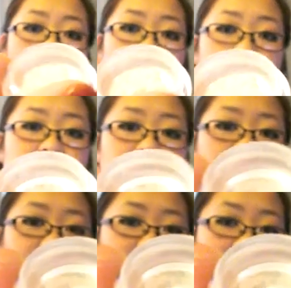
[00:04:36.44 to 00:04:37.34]
And these are
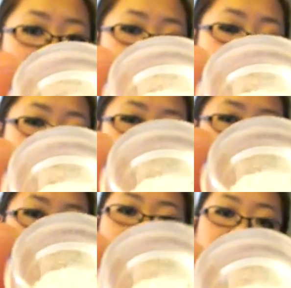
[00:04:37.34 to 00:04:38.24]
very generous
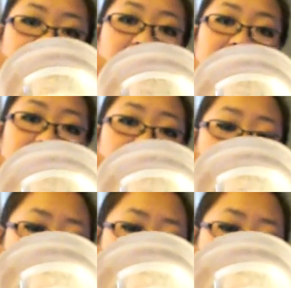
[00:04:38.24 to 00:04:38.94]
sample sizes. For